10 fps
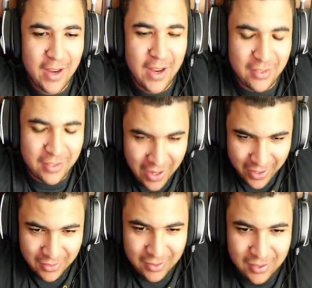It's
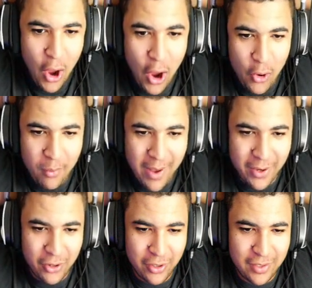nuts. Oh my
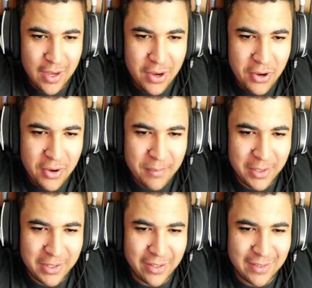god. Oh my
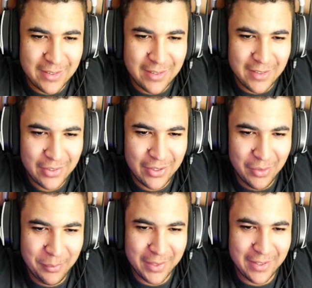god. Oh
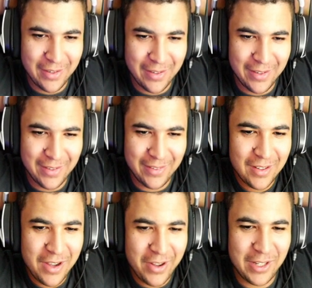my god.
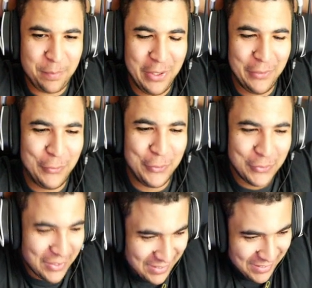Oh, that's beautiful.
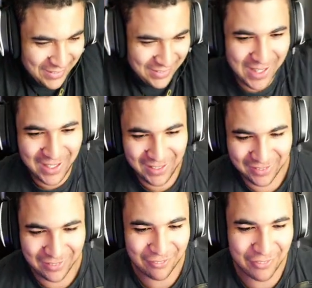Jeez.
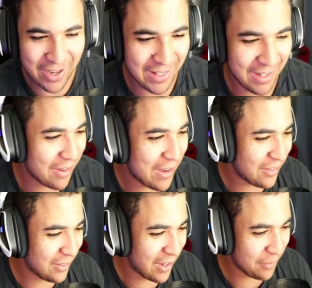Right then, I'll catch
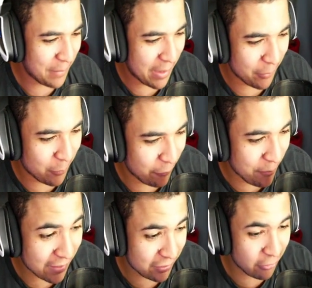you guys back when we've
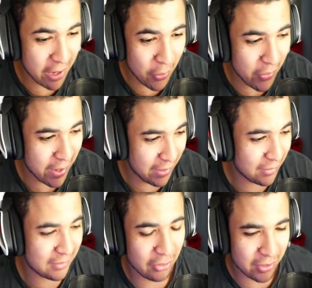maxed her out
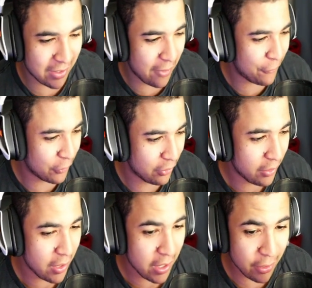and look at her full
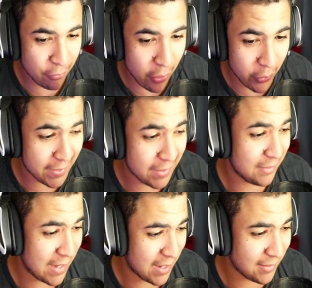heroic
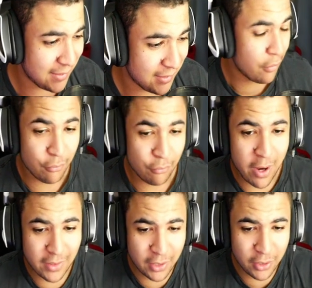stats.
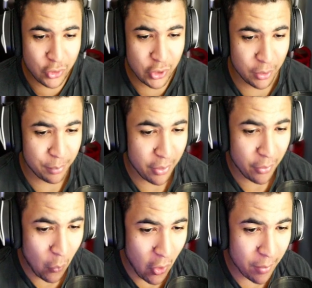Right then, YouTube,
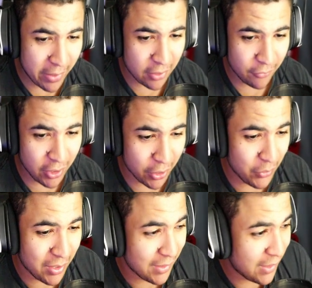welcome back to the video.
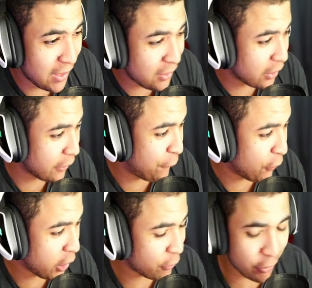These are the full
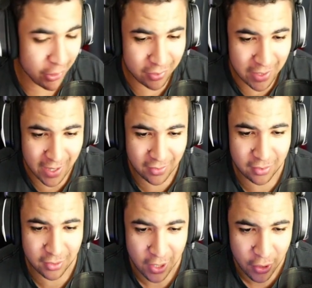heroic
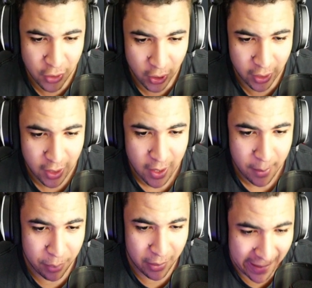stats, non
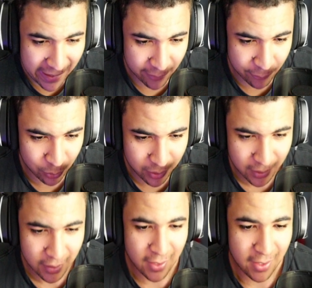play leveled.
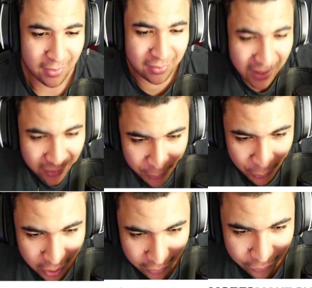6 mil
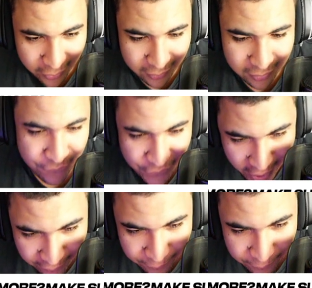toughness,
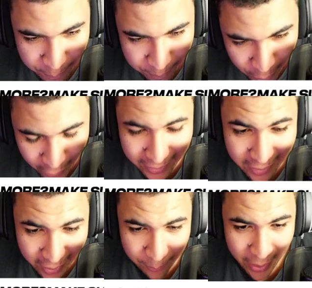
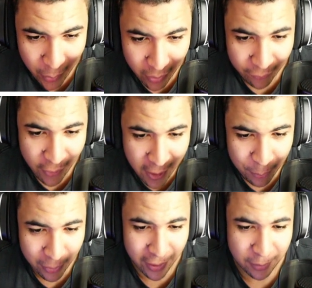5.9 power,
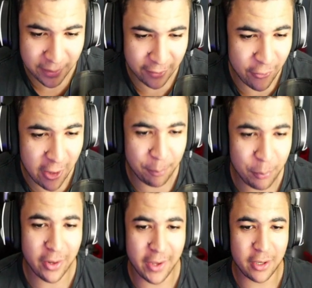5.9 speed,
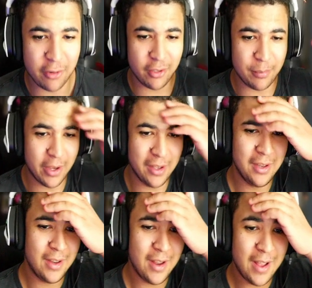5.9 charisma.
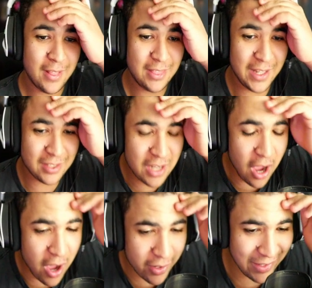This
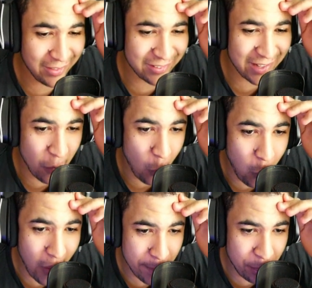card is a
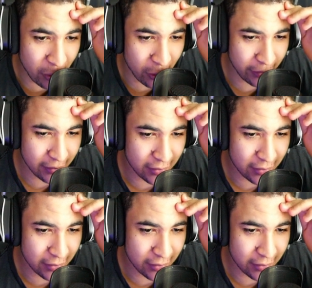weapon.